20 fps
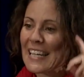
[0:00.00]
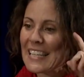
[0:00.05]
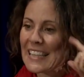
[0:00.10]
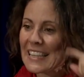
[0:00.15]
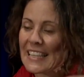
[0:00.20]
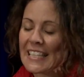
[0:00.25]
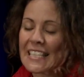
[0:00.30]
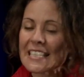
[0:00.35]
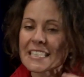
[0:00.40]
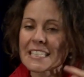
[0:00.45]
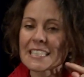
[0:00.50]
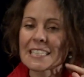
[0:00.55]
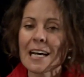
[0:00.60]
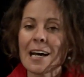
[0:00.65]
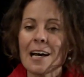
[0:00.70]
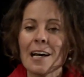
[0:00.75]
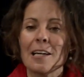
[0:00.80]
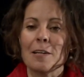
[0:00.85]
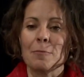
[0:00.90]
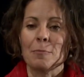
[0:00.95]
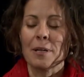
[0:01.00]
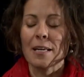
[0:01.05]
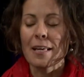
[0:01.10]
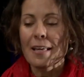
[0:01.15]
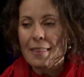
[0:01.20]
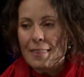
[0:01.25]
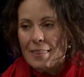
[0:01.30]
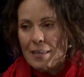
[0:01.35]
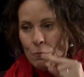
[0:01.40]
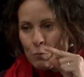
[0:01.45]
This time,
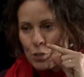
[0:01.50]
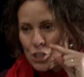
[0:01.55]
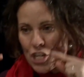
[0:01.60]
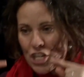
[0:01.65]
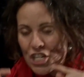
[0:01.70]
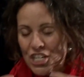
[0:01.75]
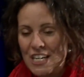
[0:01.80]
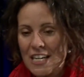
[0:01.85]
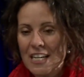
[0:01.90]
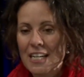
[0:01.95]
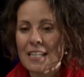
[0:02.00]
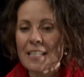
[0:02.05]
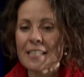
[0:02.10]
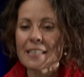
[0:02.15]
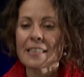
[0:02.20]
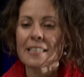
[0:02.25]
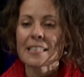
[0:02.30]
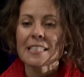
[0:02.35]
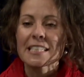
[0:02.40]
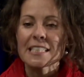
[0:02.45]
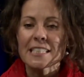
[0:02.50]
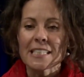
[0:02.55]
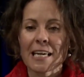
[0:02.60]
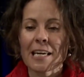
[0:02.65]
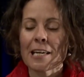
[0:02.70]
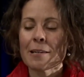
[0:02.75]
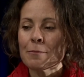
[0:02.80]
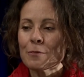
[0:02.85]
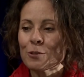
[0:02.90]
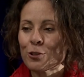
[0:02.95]
they were sharing the
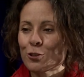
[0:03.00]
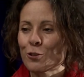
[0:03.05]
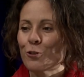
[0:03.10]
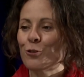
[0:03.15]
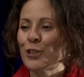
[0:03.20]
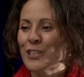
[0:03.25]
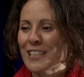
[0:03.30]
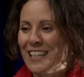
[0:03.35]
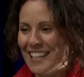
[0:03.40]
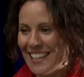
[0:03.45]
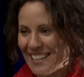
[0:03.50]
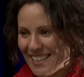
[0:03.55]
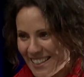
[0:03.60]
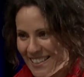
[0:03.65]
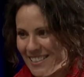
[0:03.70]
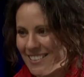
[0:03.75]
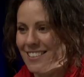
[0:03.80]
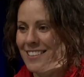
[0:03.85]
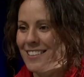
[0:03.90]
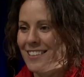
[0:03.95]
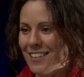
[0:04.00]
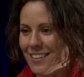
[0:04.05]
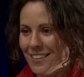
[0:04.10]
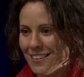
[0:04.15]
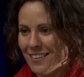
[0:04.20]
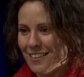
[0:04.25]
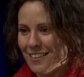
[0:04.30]
same social identity.